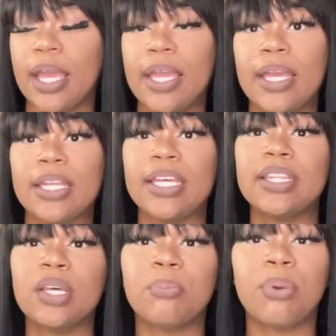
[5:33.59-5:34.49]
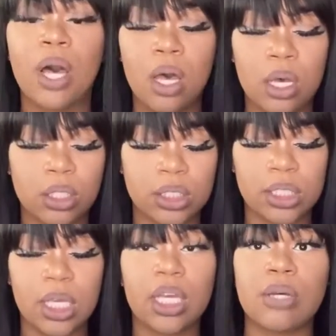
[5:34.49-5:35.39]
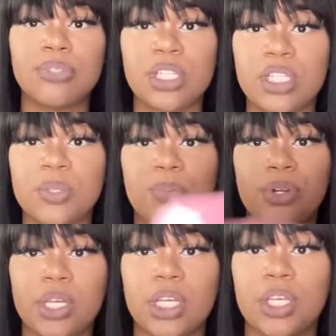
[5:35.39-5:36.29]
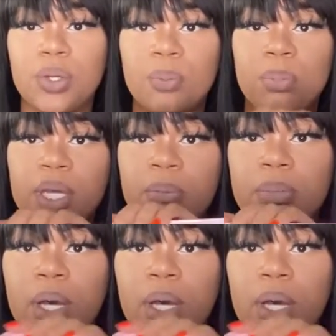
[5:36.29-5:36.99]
And in the box, it comes in this pretty cute pink